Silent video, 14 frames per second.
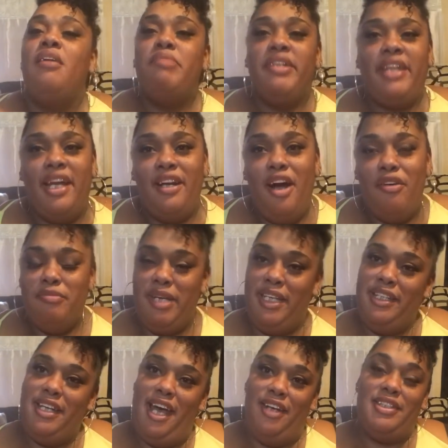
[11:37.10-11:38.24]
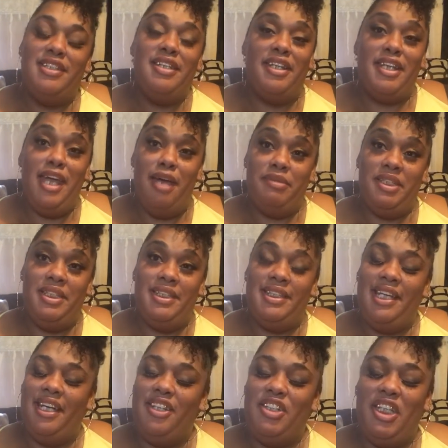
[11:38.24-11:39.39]
But thank God we made it in the house and nothing happened to us.
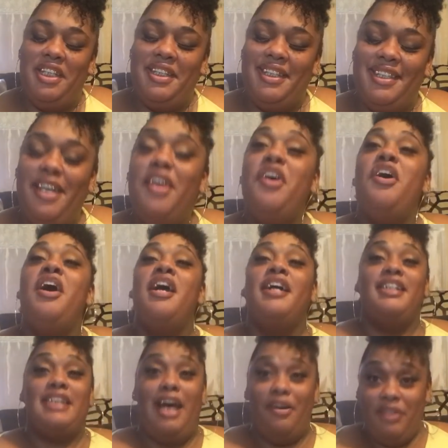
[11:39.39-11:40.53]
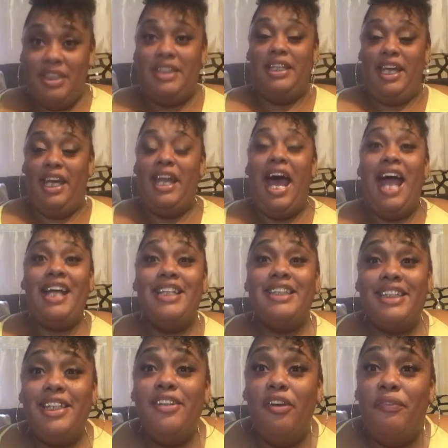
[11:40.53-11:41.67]
Thank you, Jesus. Because I was scared. I can
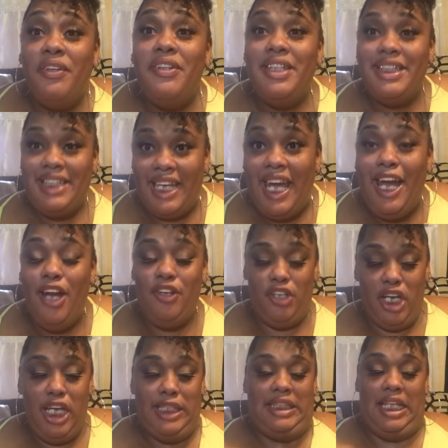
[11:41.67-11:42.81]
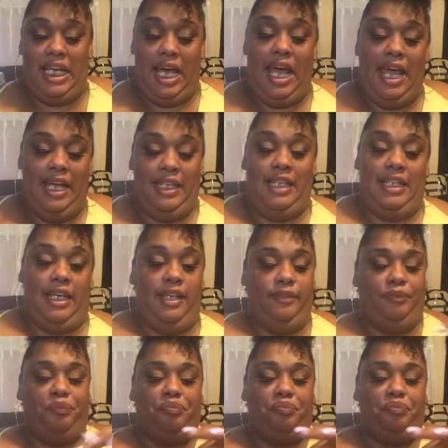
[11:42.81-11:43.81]
still feel the scaredness that I had that night.